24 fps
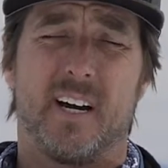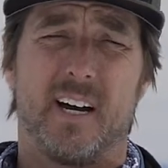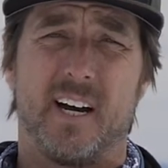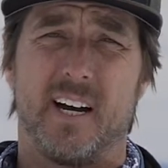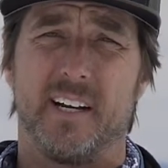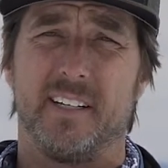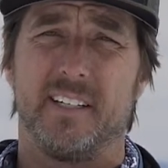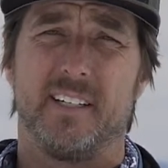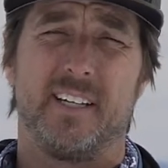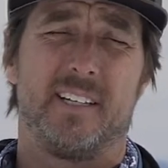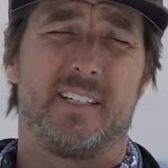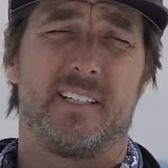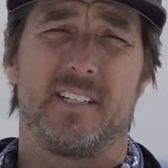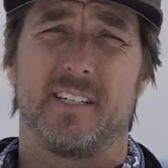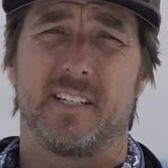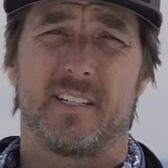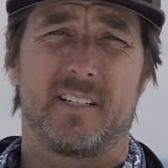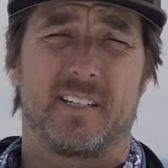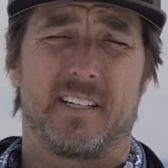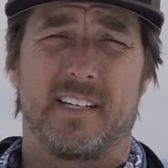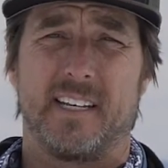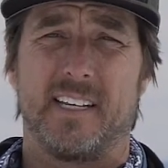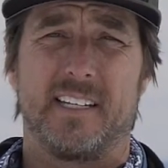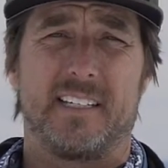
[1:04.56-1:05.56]
uh, it
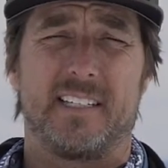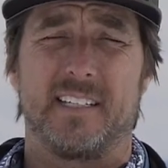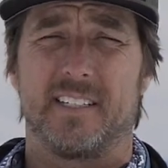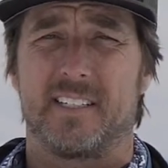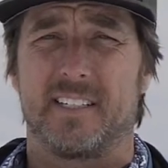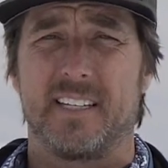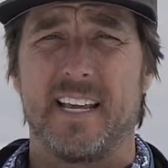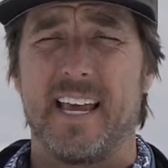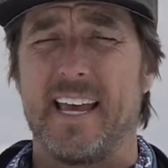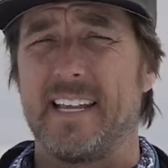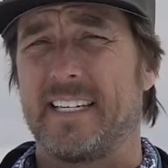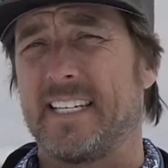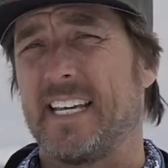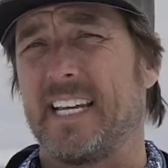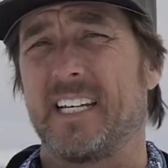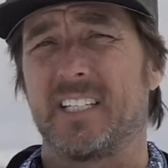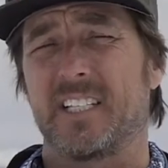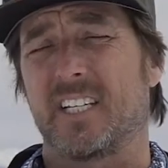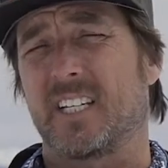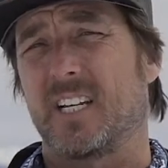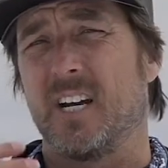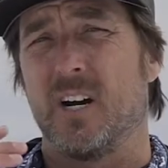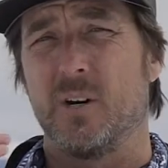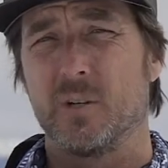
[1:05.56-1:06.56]
just it just
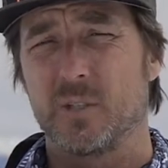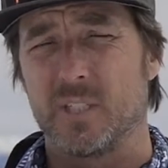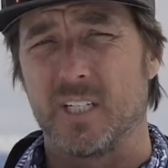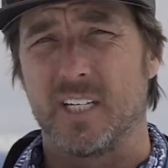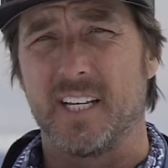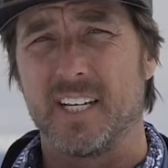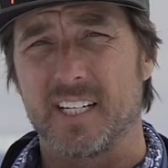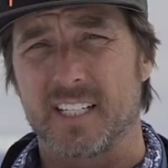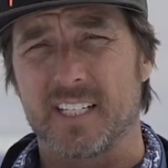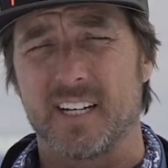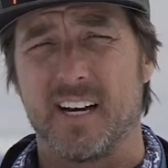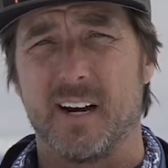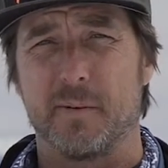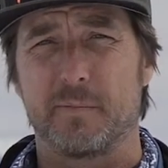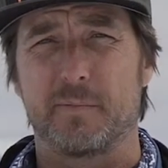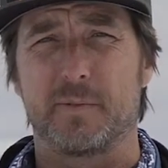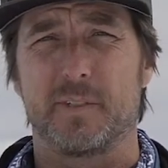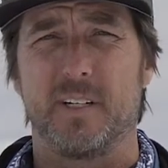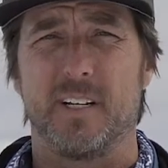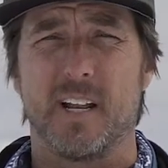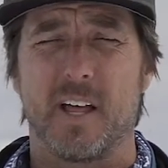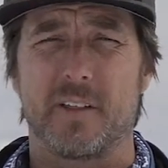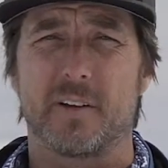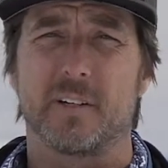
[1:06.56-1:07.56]
takes the coziness up
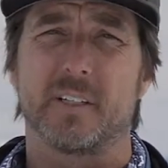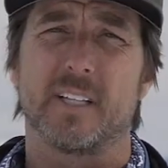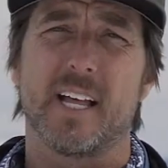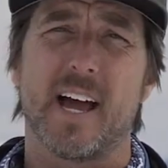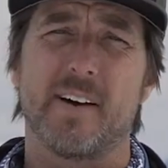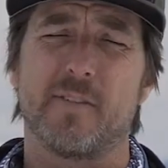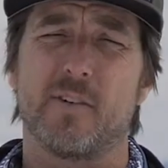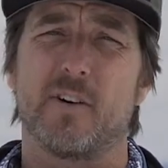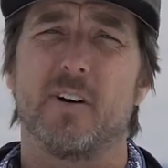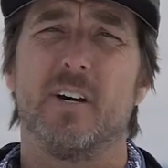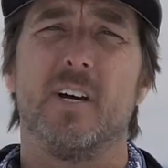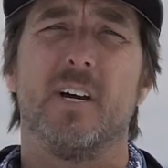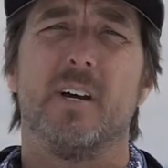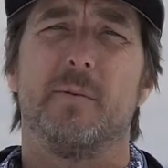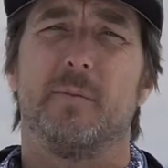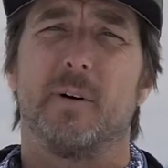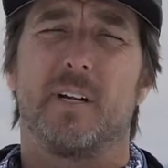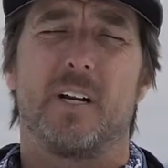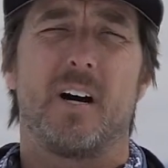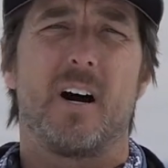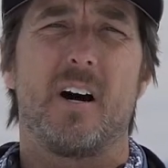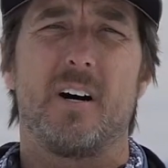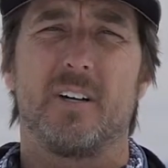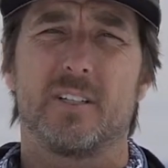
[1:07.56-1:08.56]
another level,
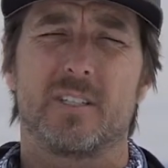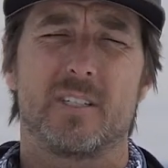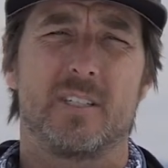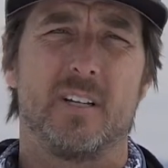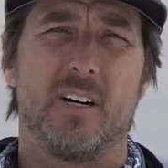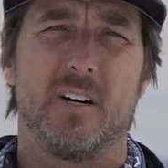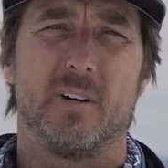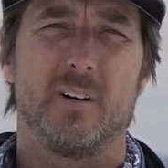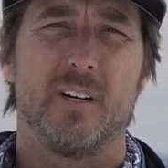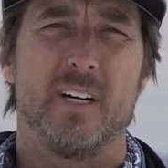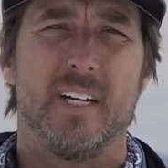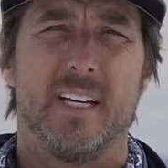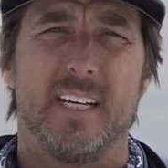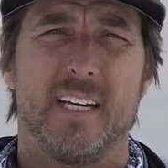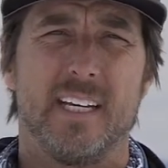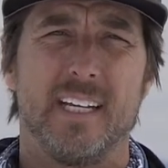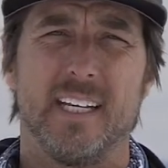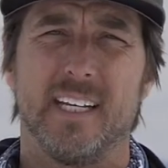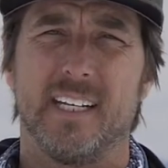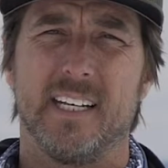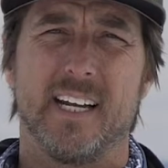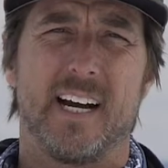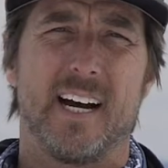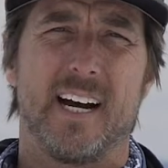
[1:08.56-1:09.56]
but also
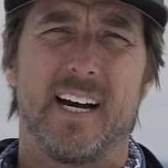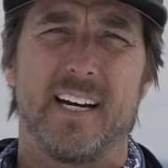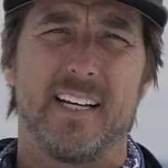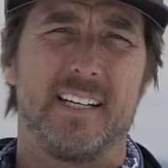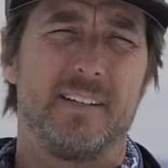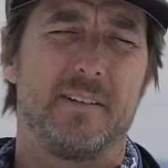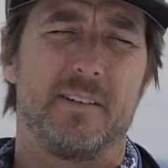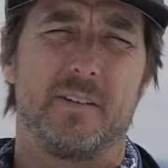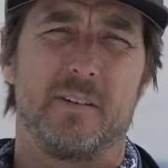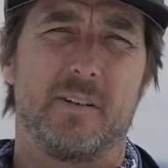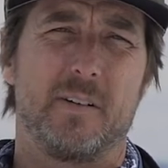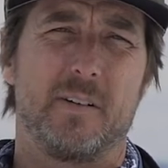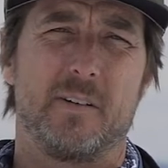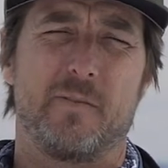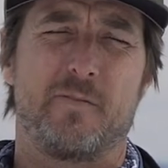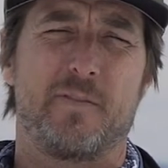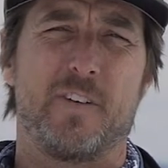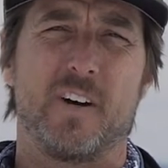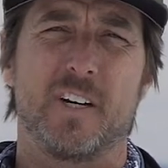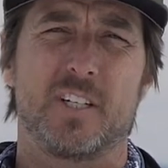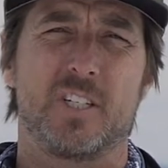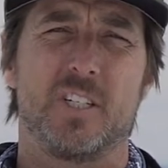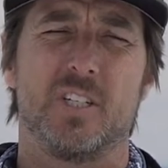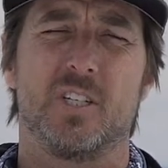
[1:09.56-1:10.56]
it, uh, it
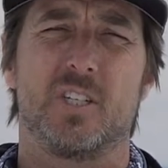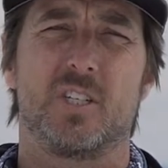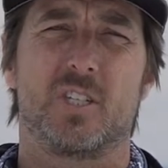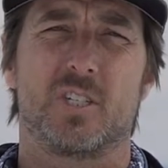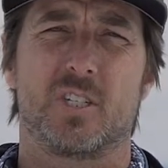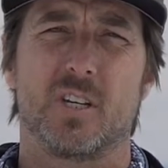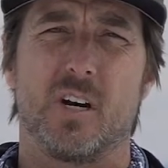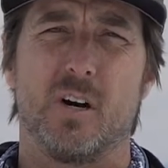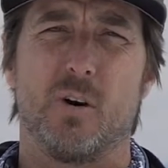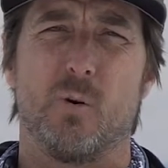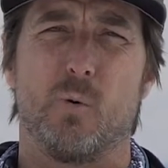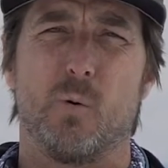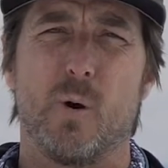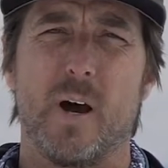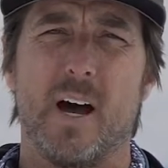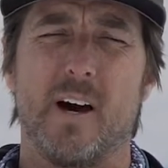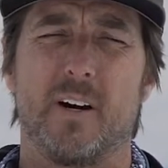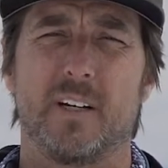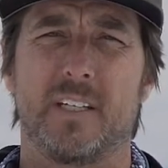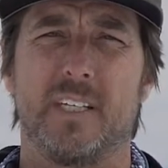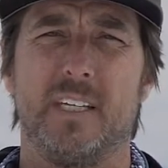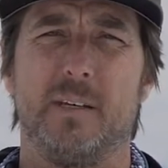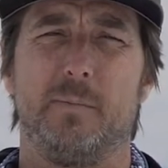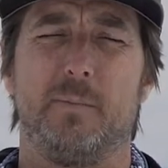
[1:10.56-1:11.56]
functions so
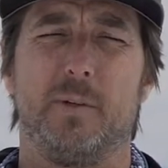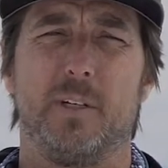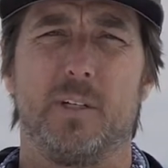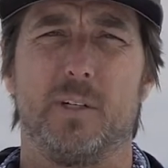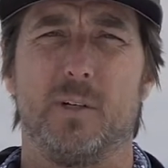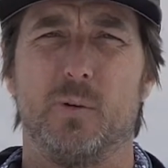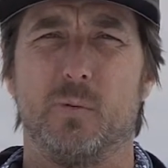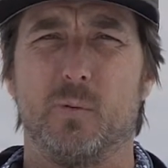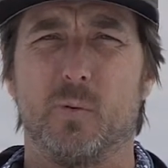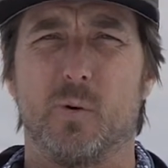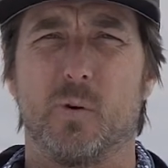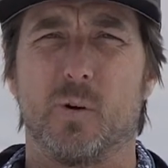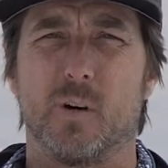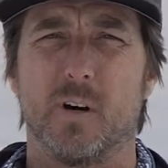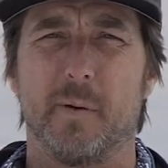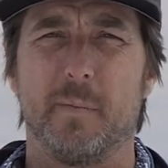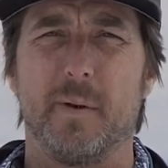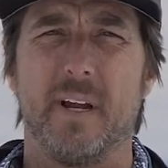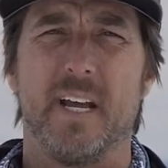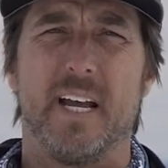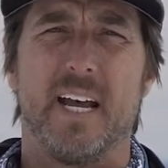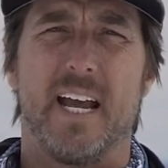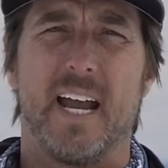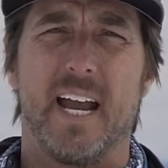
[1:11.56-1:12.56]
well, keeping you
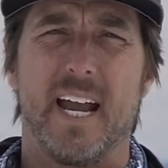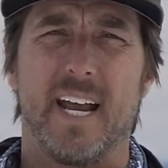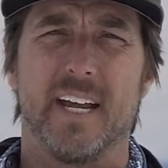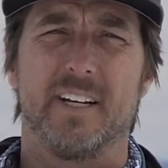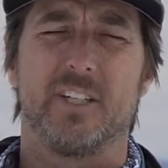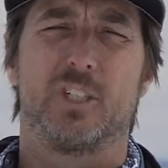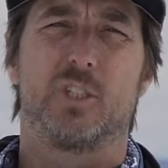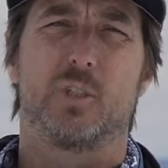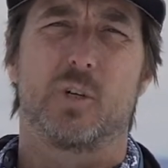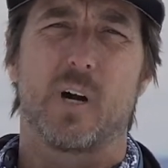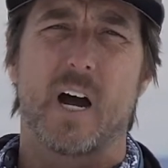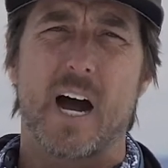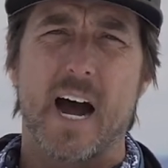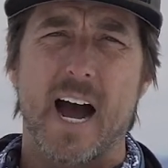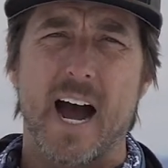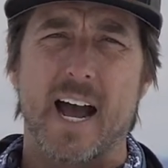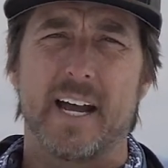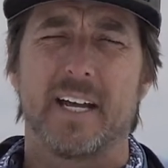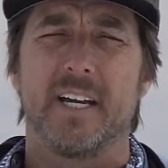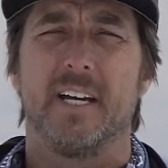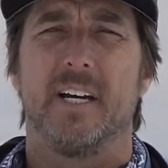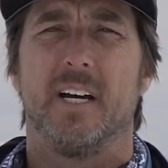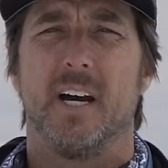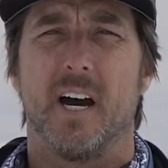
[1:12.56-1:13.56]
warm and
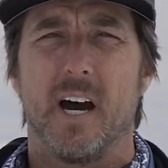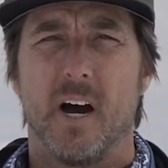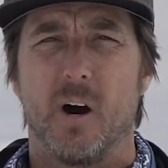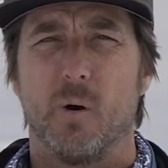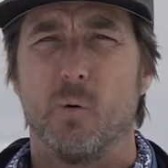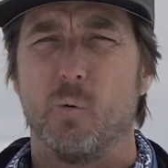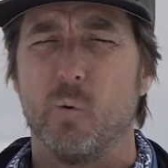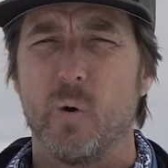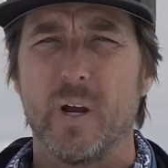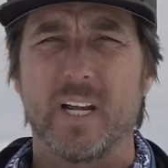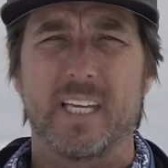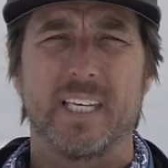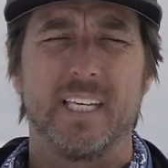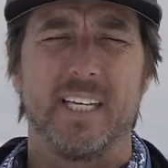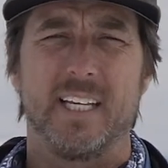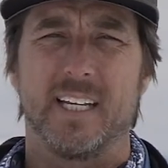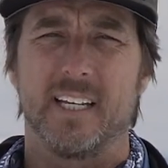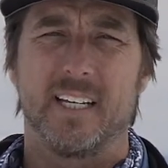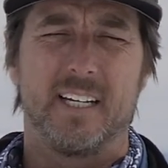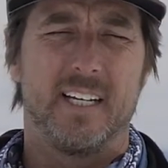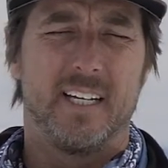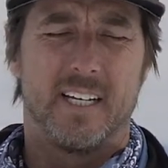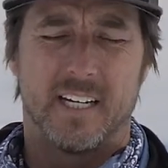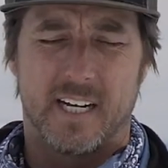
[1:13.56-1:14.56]
dry, uh,
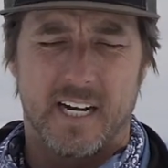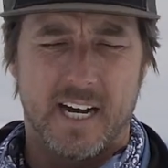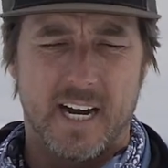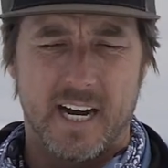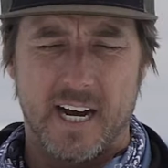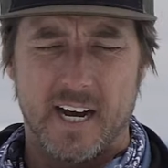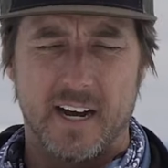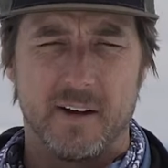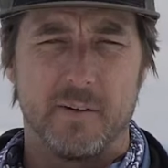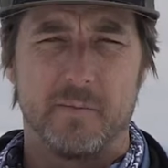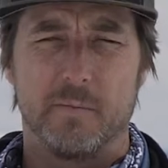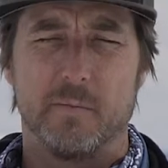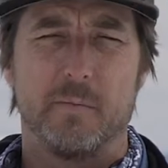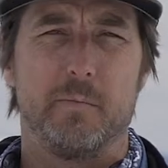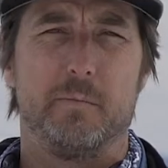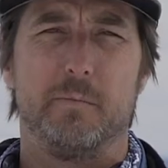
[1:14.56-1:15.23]
wicking uh,